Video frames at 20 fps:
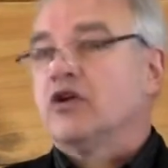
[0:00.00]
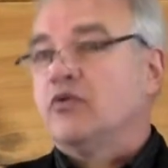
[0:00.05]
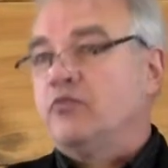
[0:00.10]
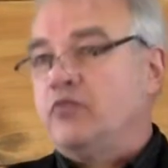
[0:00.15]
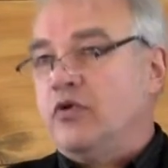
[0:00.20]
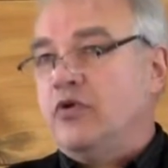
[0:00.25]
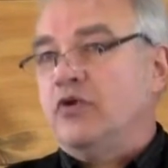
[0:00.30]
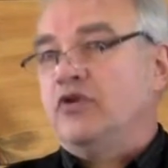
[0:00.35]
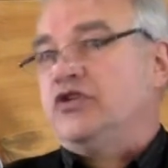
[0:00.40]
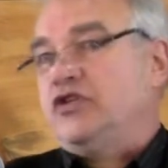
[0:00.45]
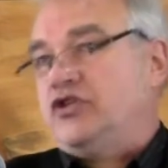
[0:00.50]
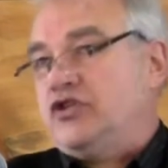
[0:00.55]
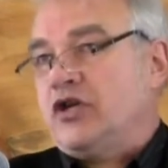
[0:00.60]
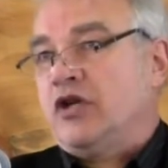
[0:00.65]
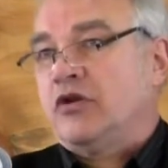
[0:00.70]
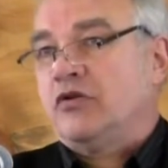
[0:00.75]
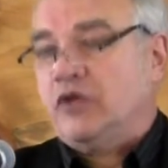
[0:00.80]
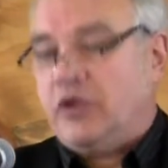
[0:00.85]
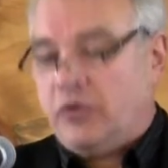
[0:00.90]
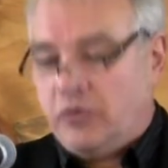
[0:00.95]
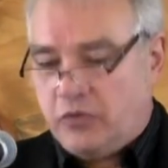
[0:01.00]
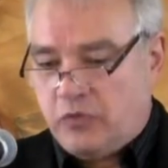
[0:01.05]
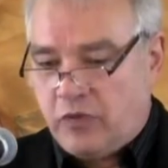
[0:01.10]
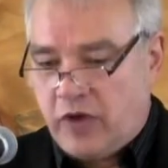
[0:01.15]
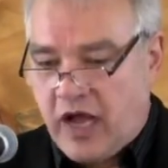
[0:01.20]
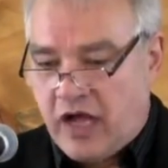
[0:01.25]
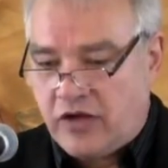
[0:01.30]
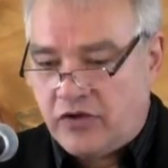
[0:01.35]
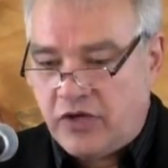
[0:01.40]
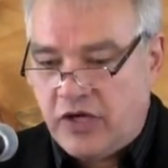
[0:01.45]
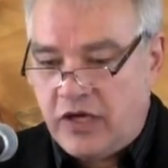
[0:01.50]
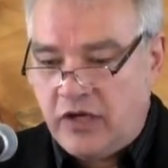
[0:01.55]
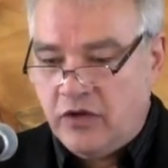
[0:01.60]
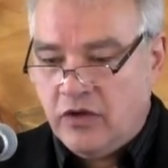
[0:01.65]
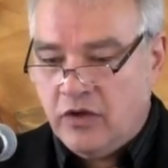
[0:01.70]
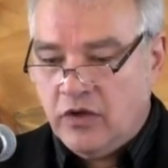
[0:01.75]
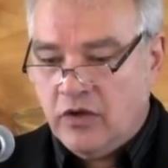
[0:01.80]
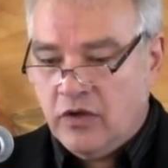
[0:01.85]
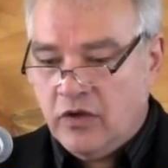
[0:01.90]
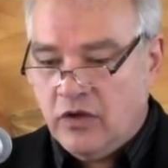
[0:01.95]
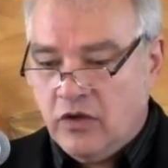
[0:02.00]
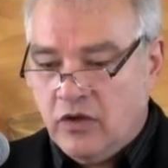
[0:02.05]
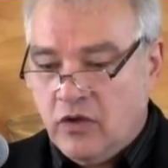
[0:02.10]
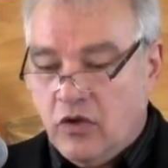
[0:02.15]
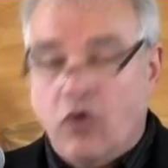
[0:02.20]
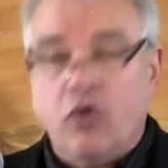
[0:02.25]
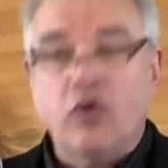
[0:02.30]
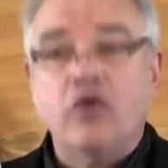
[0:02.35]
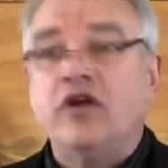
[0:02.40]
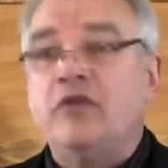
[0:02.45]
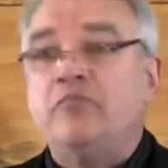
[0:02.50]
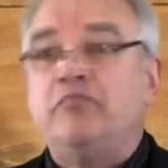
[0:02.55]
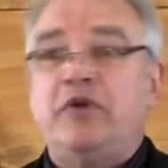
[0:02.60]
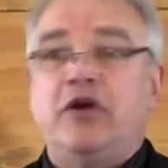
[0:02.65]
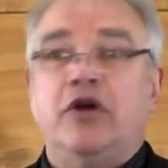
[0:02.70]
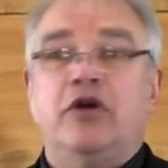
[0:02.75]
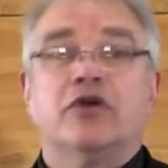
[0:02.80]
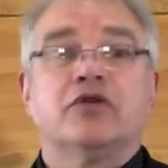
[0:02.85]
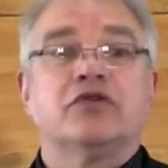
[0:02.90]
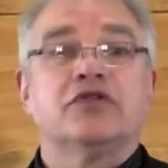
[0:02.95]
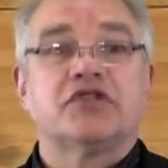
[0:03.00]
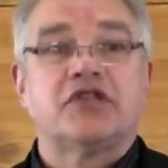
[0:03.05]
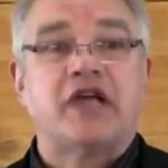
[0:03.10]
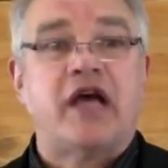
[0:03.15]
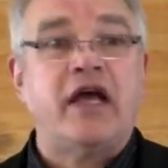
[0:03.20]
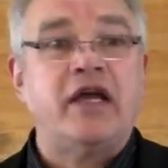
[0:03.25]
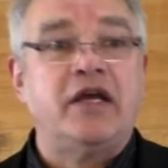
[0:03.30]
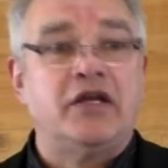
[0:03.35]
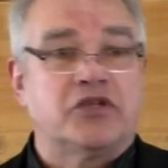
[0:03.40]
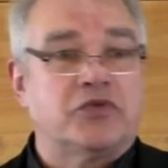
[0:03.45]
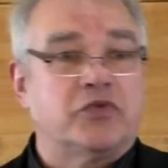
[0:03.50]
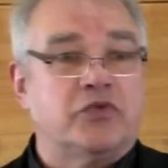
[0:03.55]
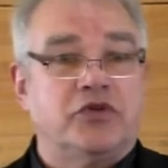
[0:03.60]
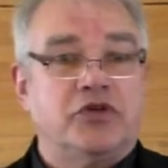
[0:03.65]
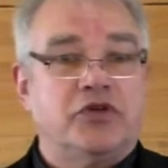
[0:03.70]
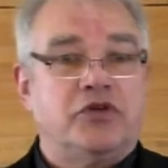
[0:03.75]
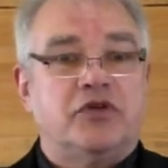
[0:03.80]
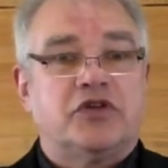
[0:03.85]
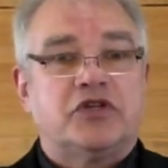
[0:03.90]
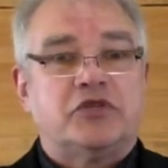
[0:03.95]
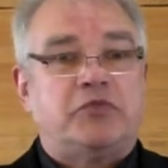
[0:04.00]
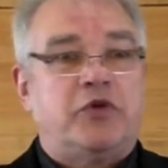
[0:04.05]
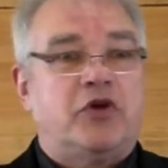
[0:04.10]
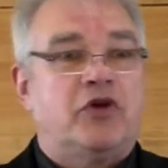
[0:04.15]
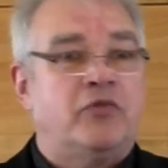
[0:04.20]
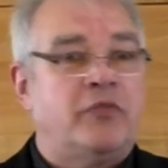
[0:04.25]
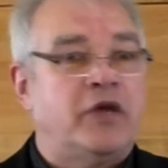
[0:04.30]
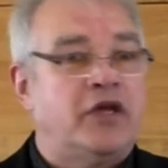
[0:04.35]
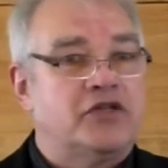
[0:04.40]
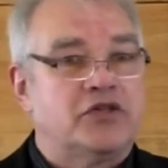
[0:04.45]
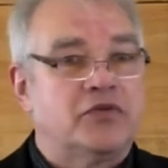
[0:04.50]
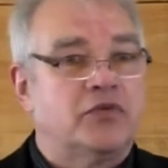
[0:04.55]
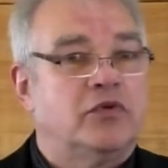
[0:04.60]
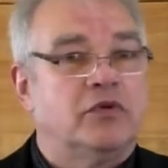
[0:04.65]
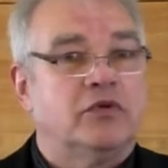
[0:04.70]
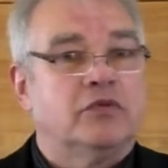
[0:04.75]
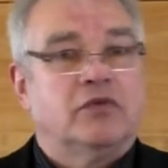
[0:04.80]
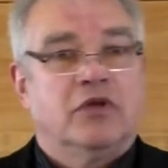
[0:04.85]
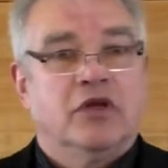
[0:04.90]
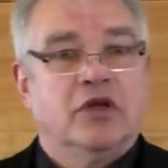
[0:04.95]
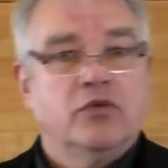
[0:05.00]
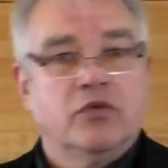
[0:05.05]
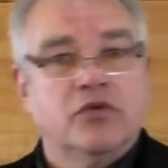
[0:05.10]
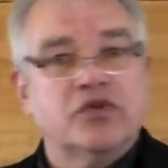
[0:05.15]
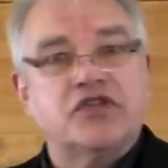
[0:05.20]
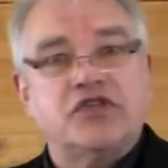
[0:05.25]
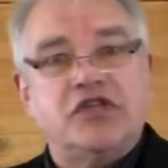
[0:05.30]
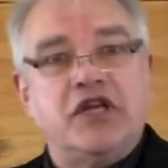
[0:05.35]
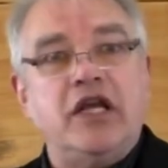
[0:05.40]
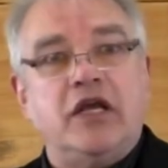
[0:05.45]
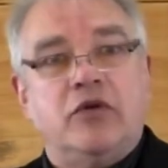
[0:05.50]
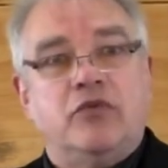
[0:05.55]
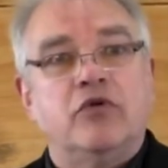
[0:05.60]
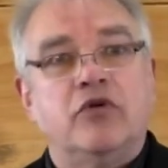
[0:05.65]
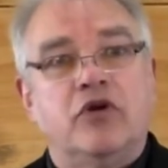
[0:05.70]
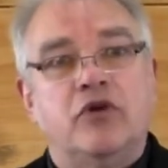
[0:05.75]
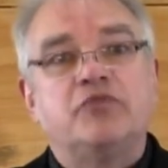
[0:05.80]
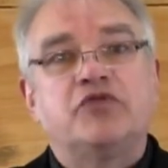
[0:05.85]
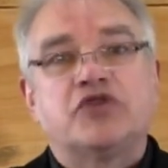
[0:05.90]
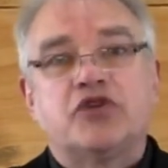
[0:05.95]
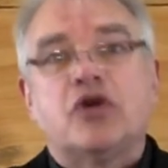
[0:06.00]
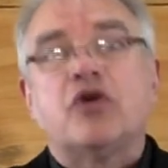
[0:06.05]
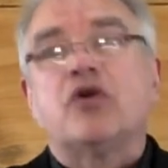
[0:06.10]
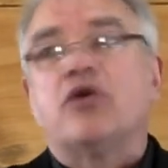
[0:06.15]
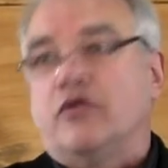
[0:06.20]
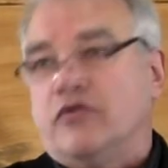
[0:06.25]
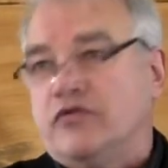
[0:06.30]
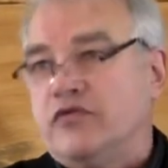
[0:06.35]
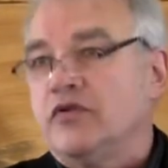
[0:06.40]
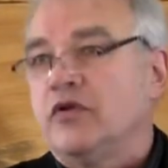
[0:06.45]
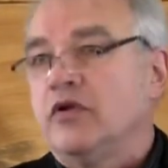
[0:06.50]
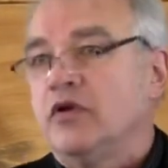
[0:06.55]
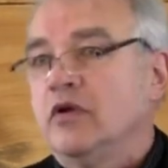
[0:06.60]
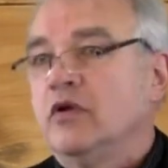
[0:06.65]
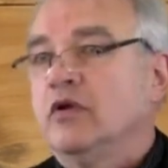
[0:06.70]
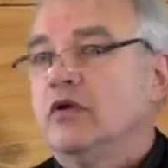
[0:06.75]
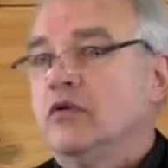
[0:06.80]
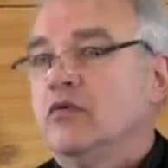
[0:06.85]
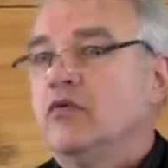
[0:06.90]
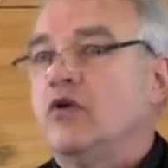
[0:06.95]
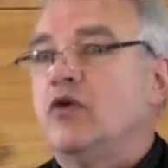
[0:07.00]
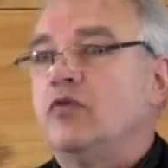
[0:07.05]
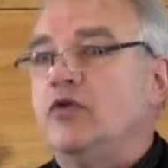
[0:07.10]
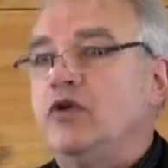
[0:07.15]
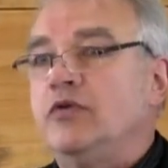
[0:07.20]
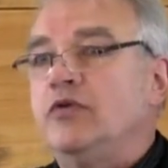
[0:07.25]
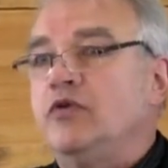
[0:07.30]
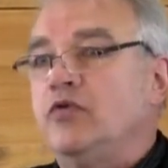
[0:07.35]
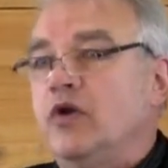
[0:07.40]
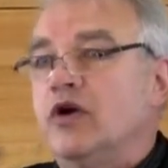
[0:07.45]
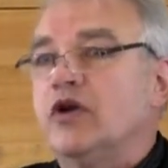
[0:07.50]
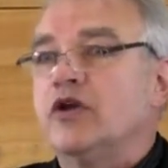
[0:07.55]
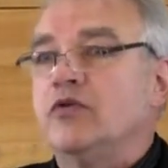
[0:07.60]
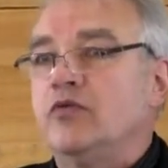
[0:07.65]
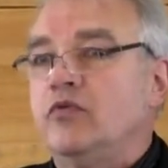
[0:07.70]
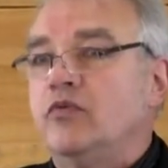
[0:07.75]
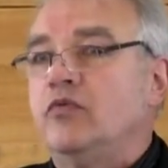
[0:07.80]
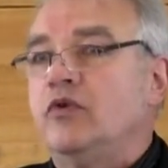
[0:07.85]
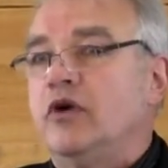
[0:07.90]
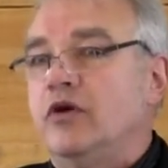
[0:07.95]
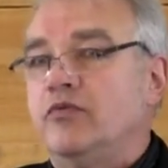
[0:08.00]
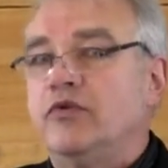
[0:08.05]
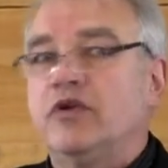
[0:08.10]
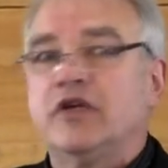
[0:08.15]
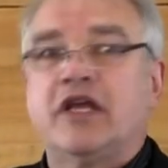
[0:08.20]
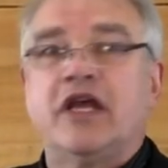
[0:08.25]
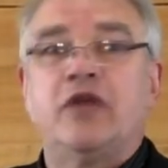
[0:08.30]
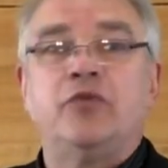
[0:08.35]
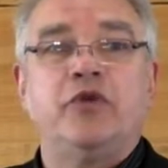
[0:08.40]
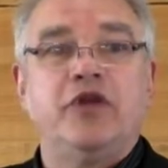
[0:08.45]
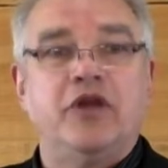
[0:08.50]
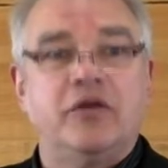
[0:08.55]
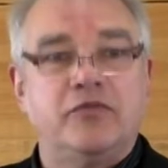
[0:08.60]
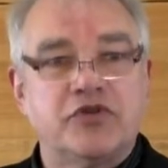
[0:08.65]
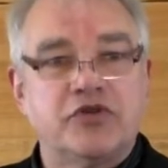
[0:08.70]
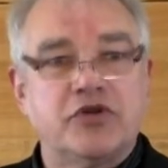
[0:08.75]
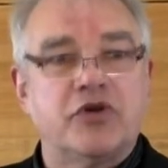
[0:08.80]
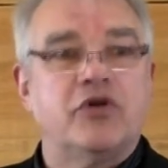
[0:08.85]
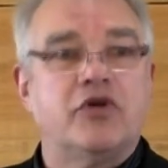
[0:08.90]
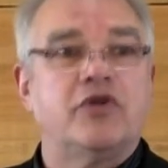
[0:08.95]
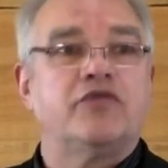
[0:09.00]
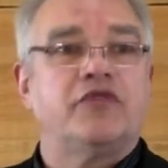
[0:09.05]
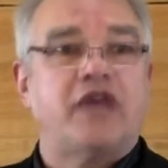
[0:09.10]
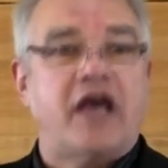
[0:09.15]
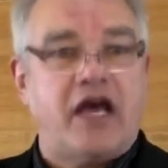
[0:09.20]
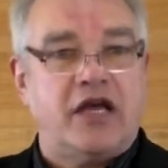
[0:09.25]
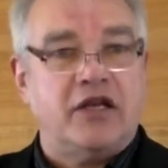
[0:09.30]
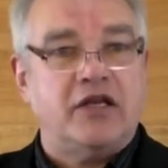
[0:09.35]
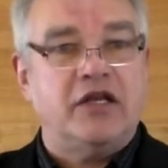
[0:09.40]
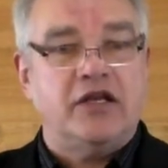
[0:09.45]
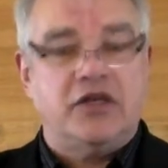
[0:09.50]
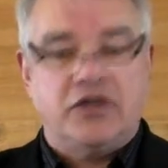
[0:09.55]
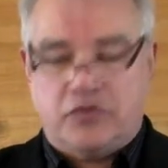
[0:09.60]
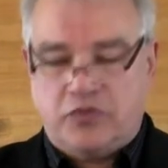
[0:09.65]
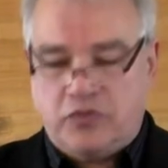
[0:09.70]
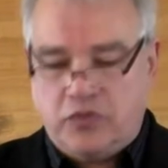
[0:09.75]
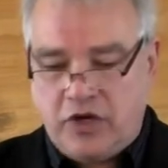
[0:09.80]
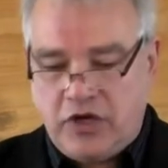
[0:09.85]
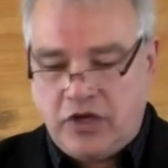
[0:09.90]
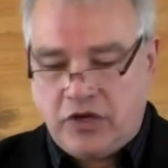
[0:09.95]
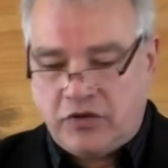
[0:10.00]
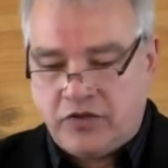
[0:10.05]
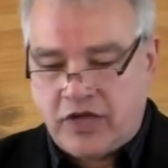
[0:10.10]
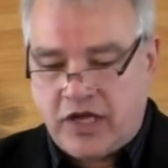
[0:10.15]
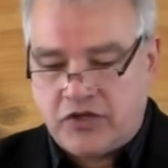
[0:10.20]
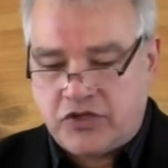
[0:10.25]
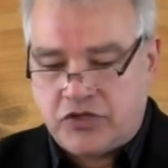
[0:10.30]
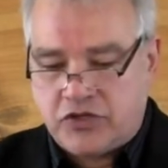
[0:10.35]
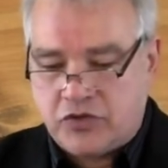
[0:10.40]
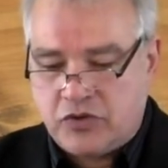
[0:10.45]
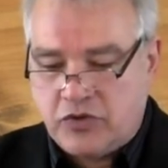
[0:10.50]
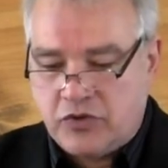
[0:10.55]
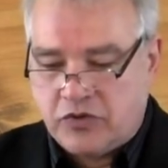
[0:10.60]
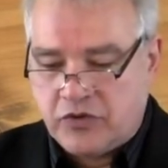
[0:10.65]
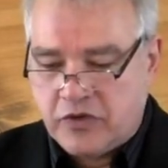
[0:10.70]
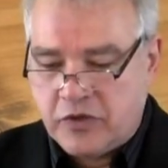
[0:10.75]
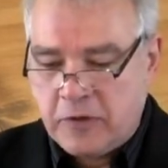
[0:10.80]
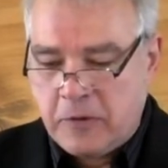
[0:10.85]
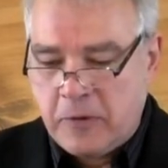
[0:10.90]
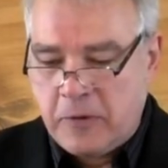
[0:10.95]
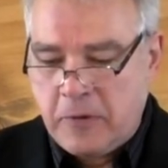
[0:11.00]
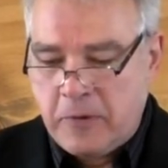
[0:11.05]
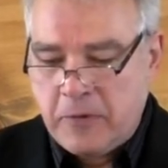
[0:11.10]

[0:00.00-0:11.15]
comports generally with reality, or empirical science. We'll do experiments and we'll, we'll see, we'll observe. What, we, what, can, what can we observe that is real and that's truth?